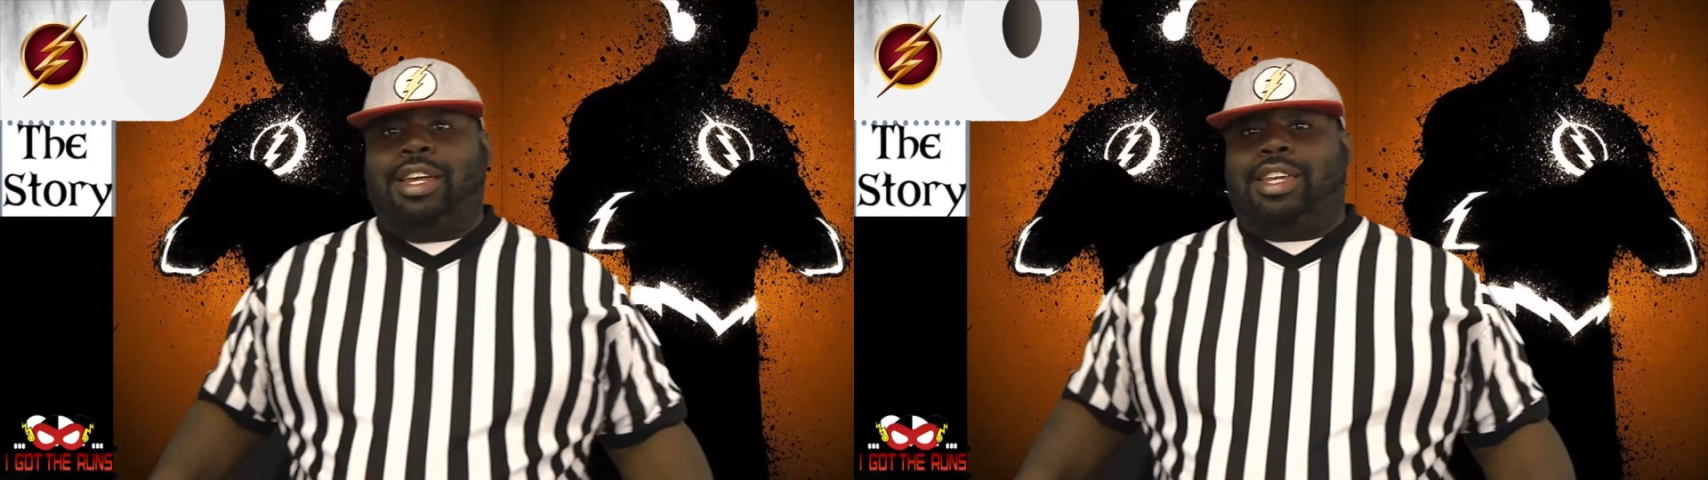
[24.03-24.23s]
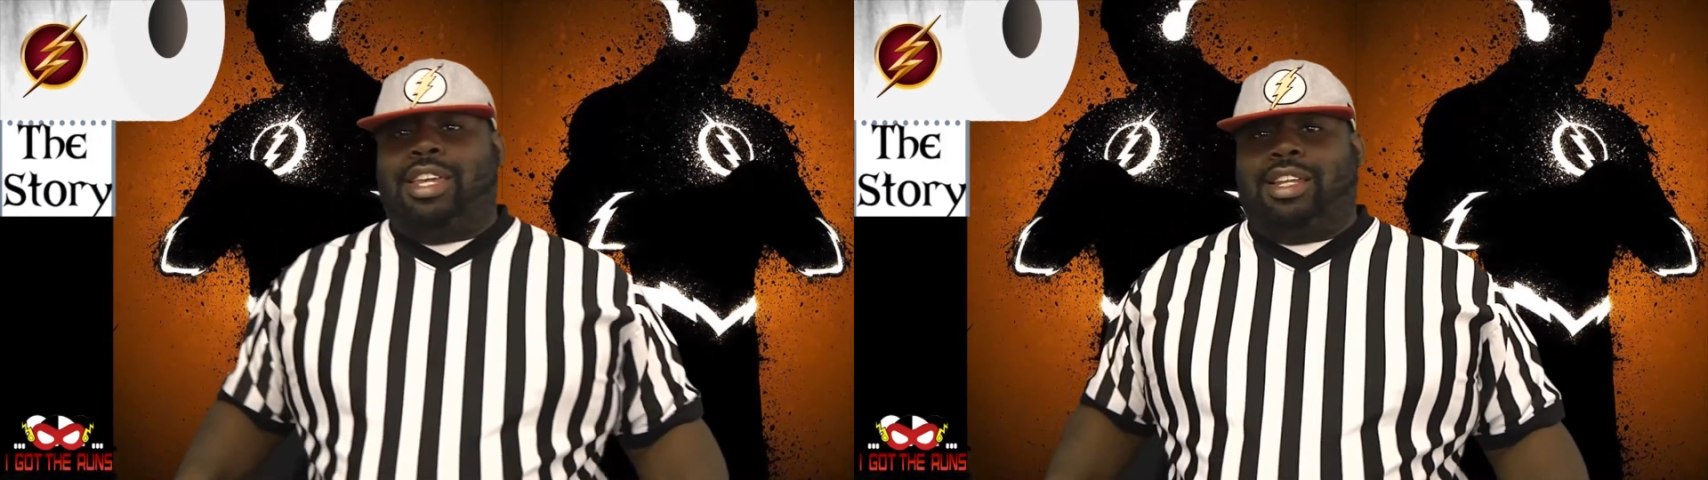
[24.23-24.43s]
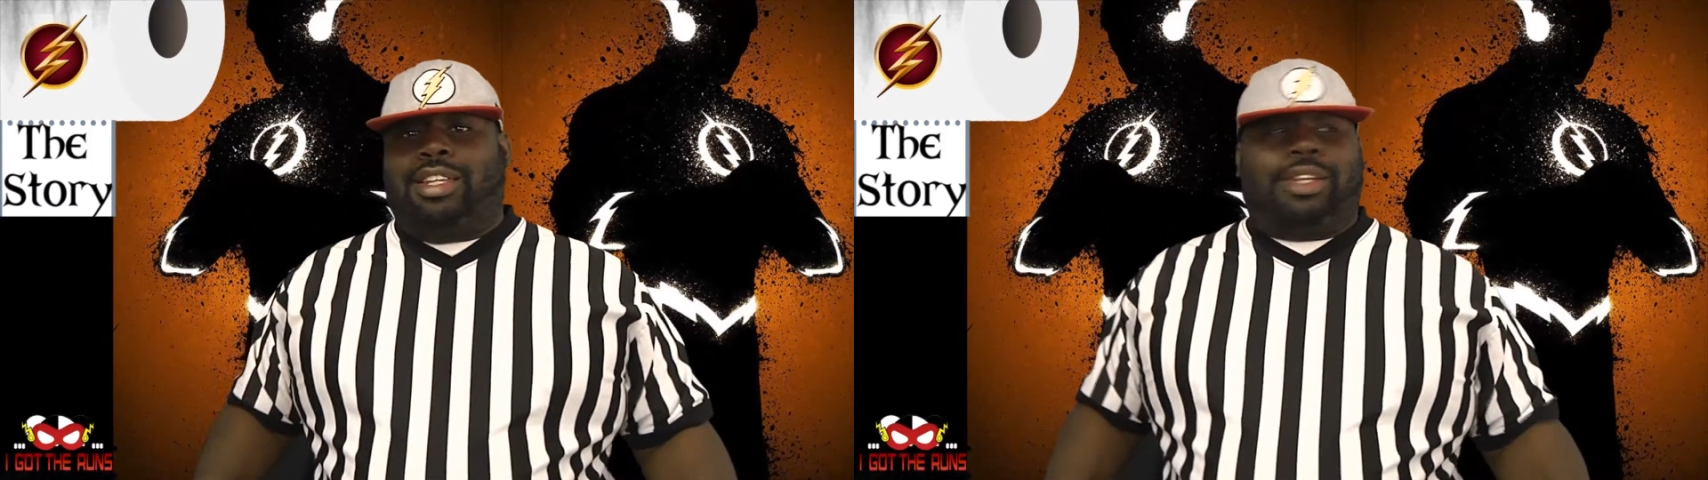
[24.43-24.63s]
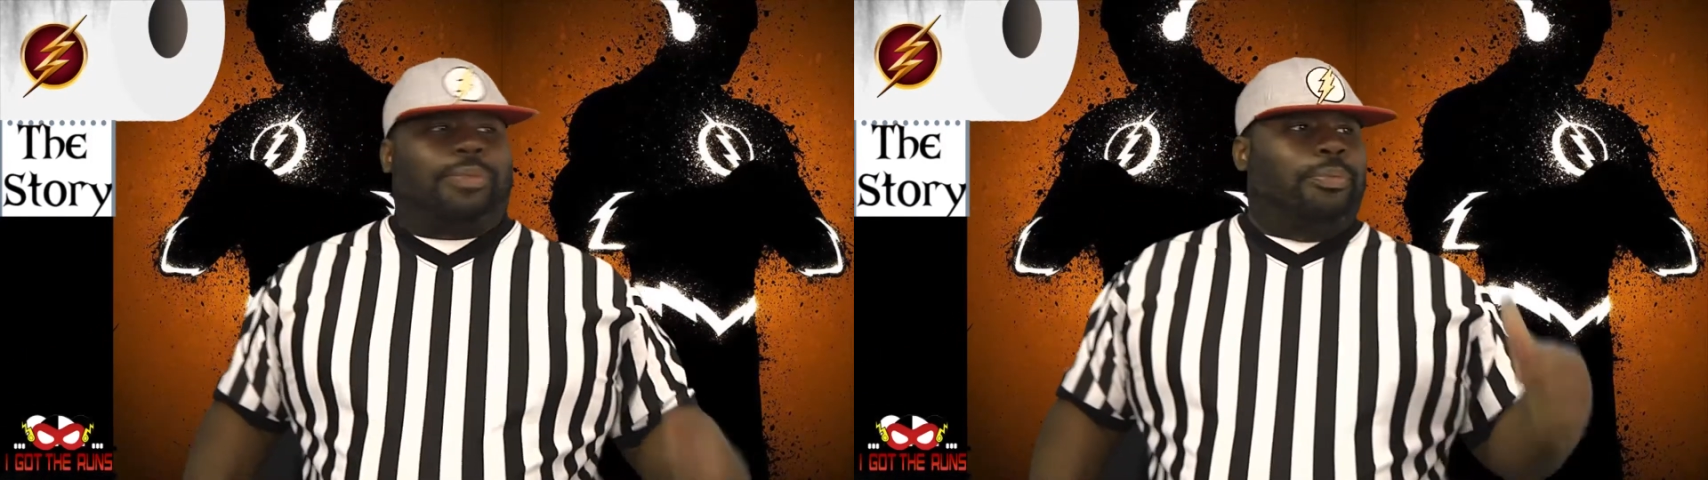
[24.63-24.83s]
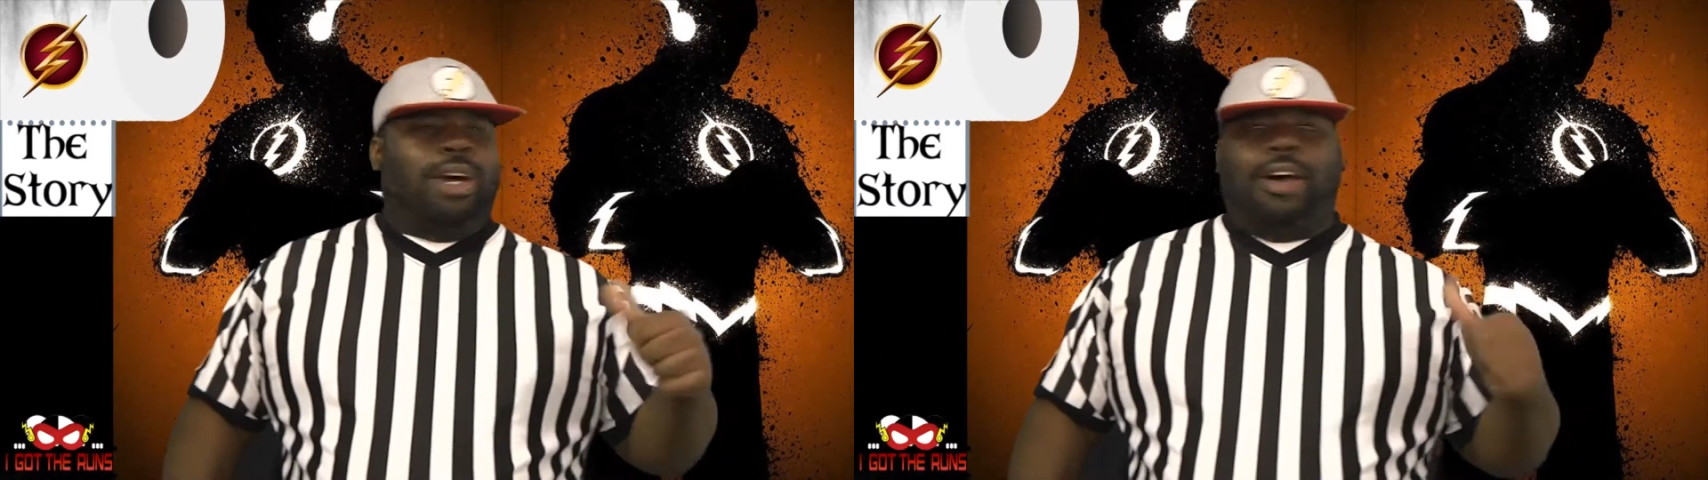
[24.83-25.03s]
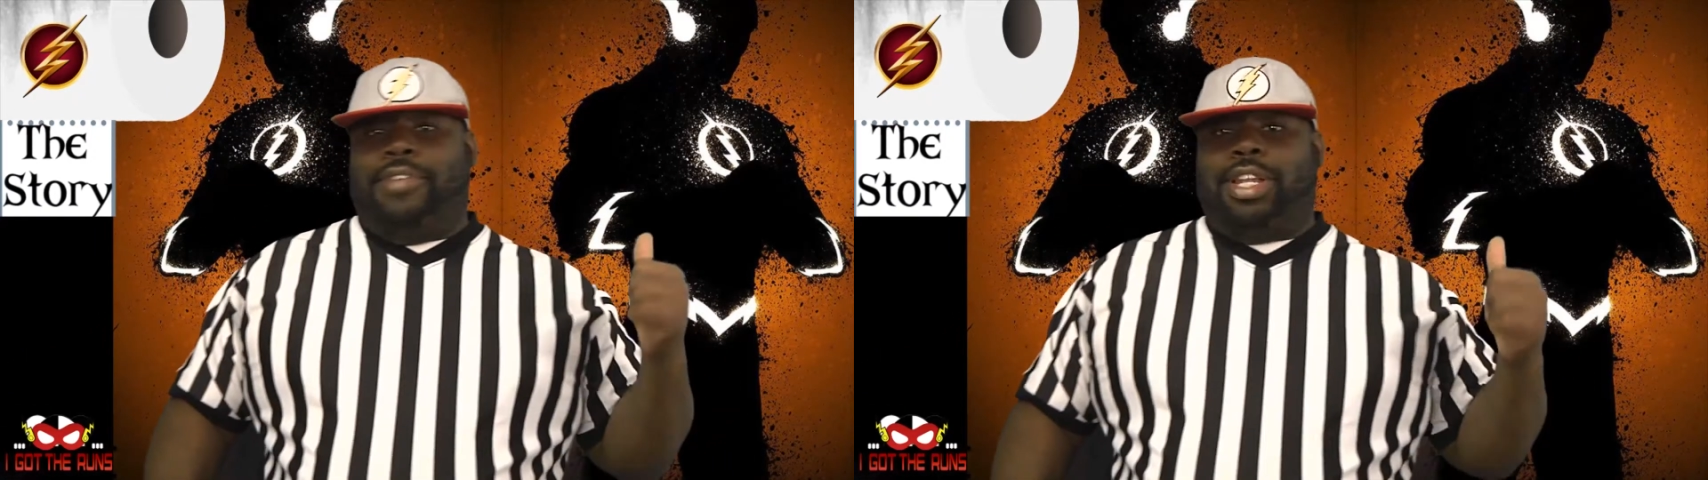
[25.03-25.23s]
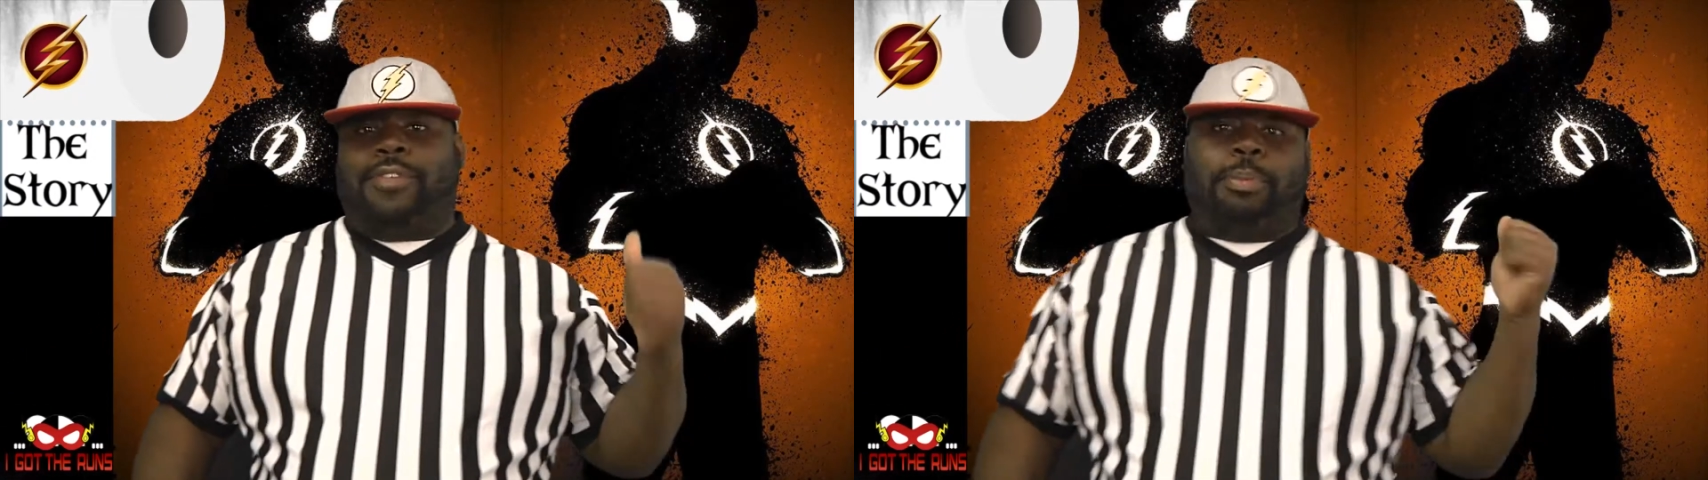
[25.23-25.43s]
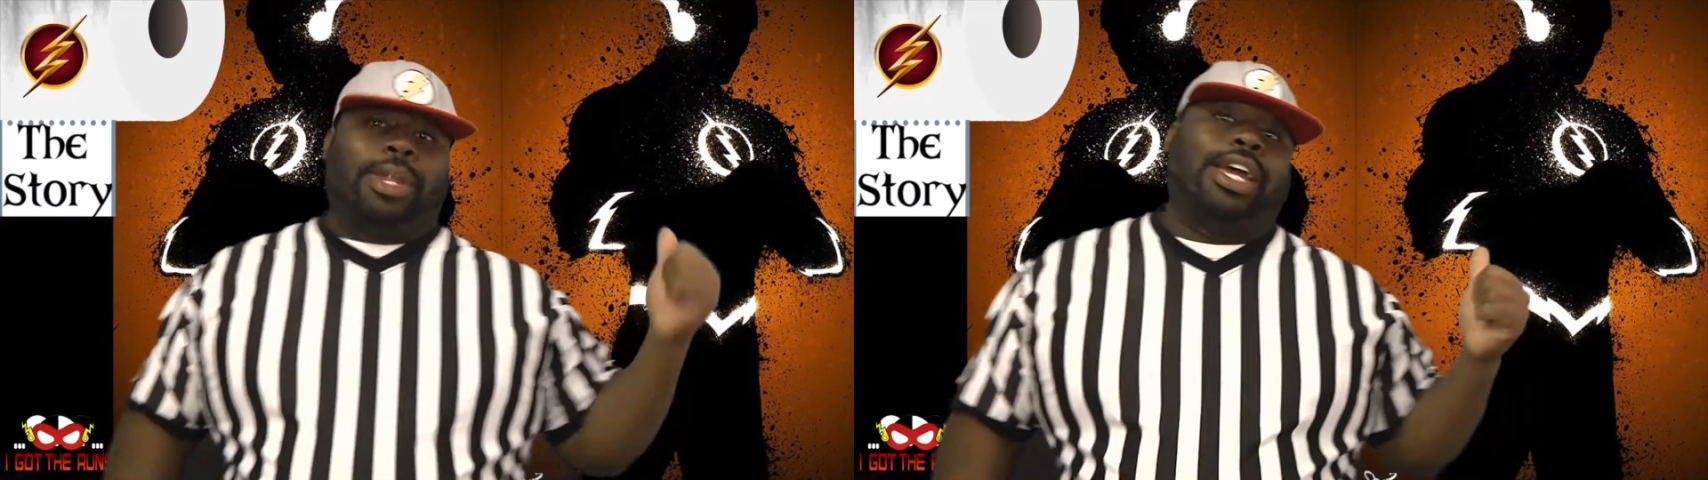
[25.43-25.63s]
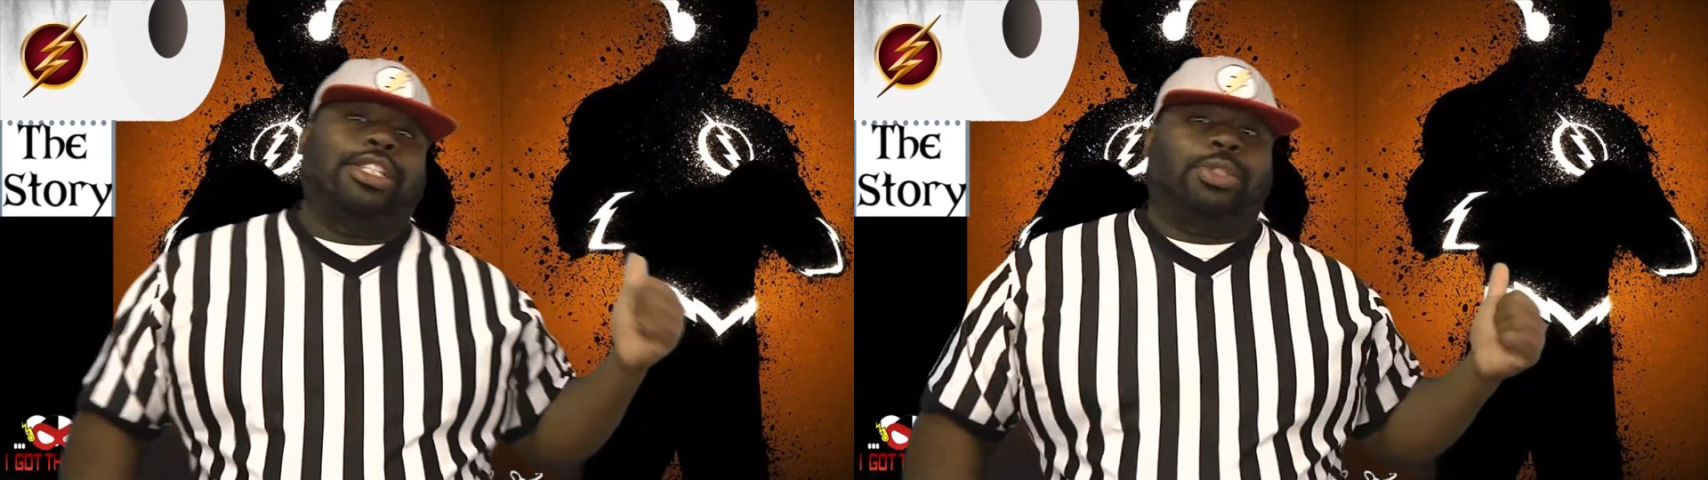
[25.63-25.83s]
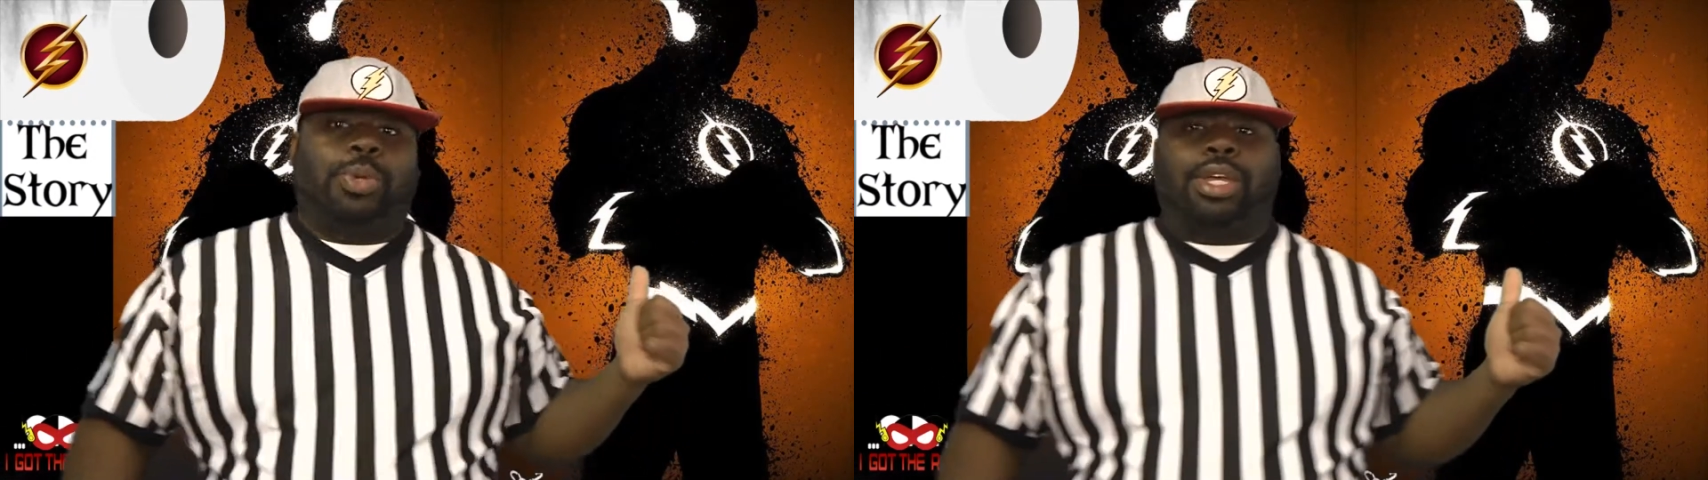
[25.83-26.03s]
killing the villain from
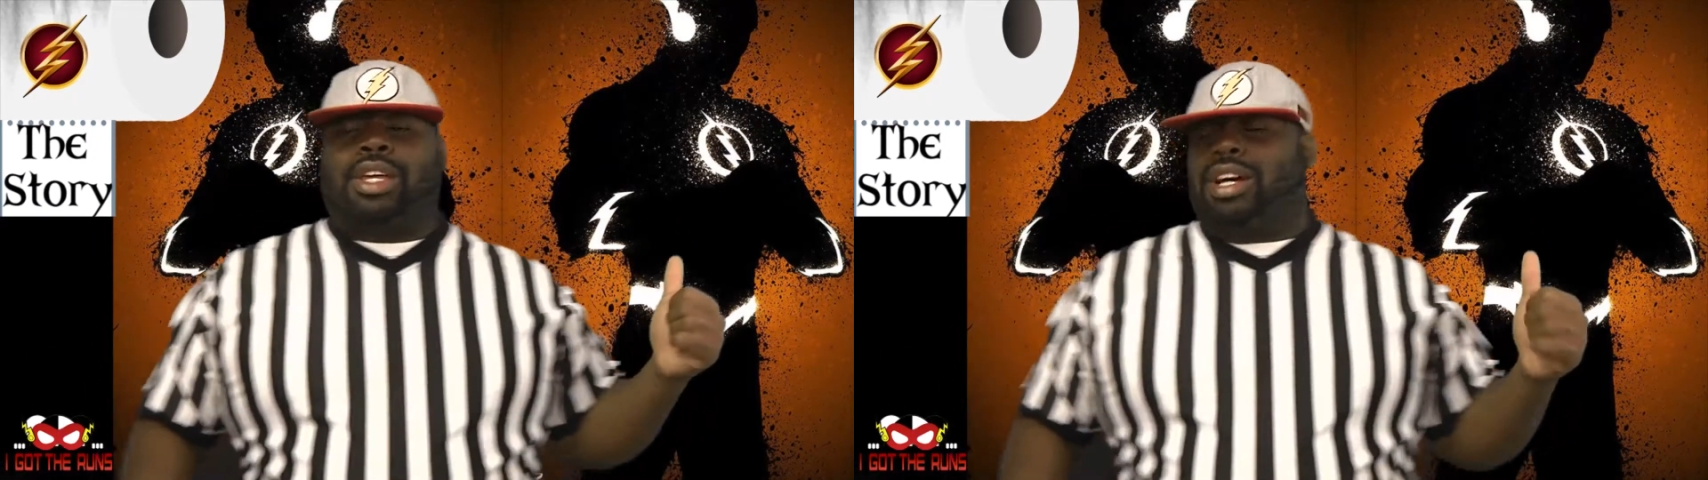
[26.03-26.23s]
last week.